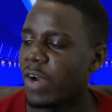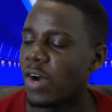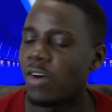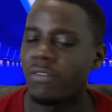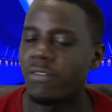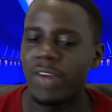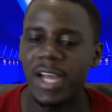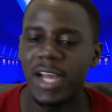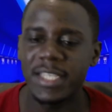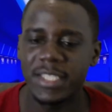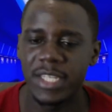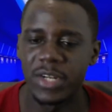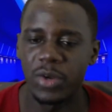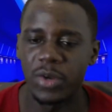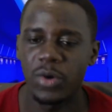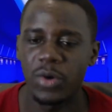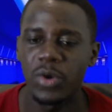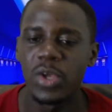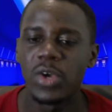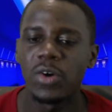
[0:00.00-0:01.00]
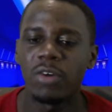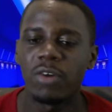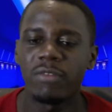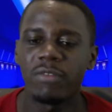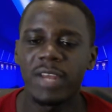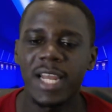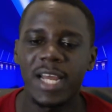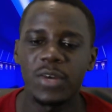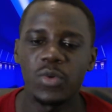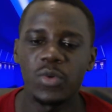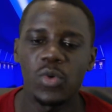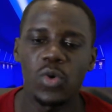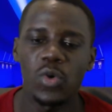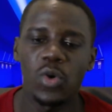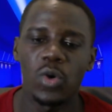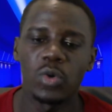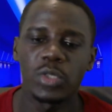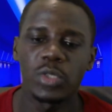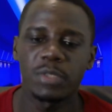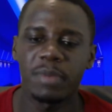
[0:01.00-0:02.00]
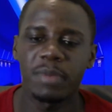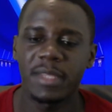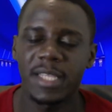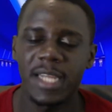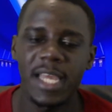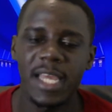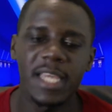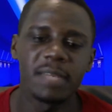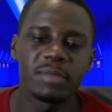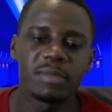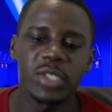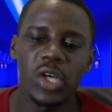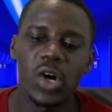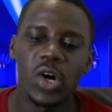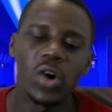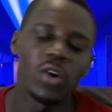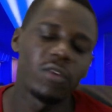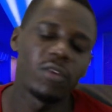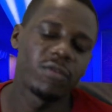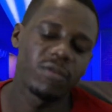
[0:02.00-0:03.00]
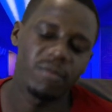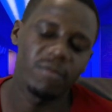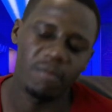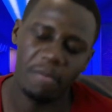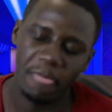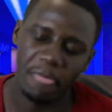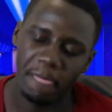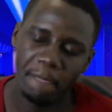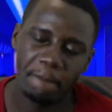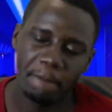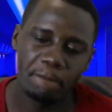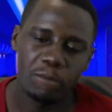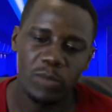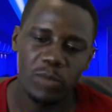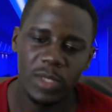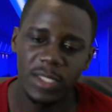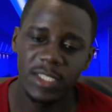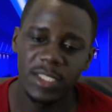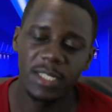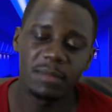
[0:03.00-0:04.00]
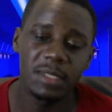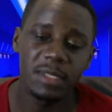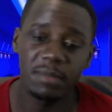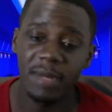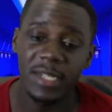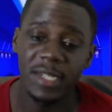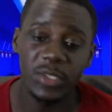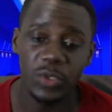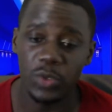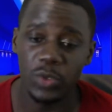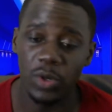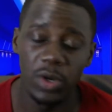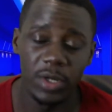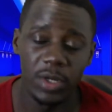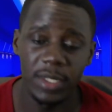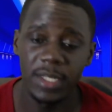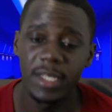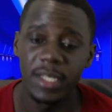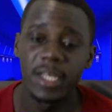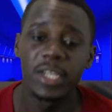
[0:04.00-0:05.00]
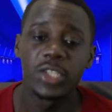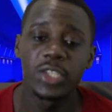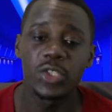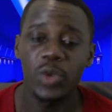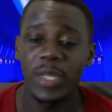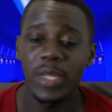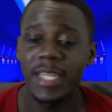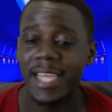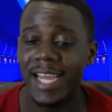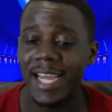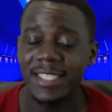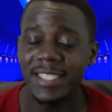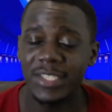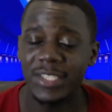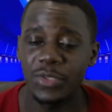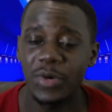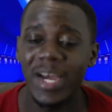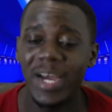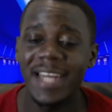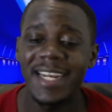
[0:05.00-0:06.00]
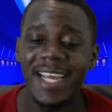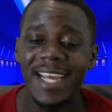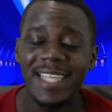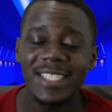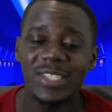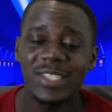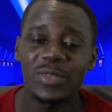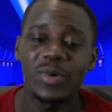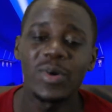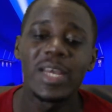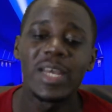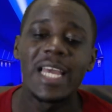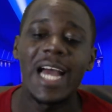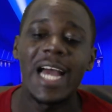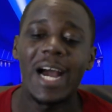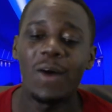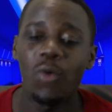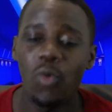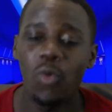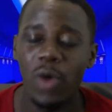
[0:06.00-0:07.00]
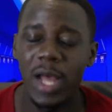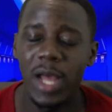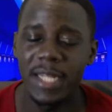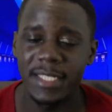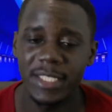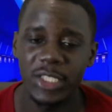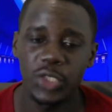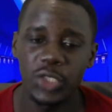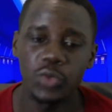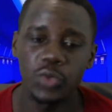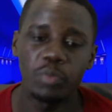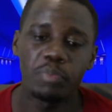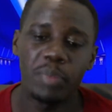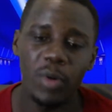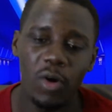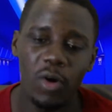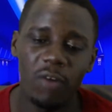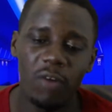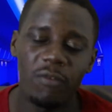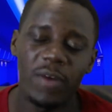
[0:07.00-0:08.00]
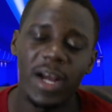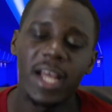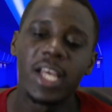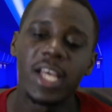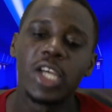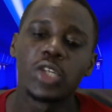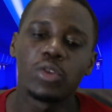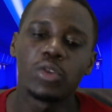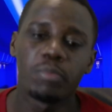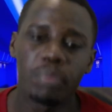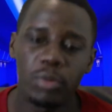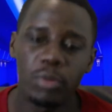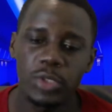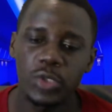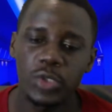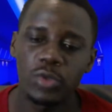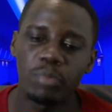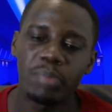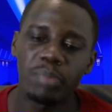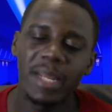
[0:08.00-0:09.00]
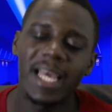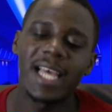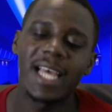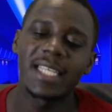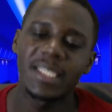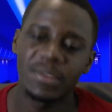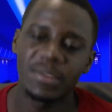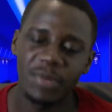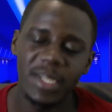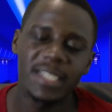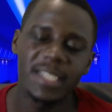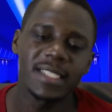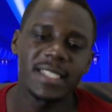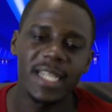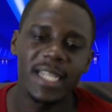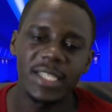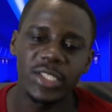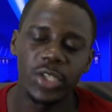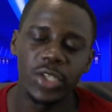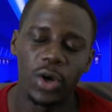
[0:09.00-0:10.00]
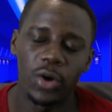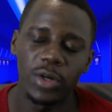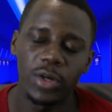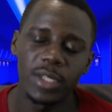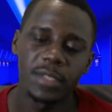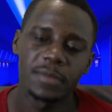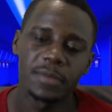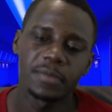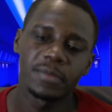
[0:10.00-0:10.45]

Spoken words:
of Arsenal, of a lad who goes by the names of James Maddison joining Arsenal, and Arsenal are wanting to offer to put two players, Reece Nelson,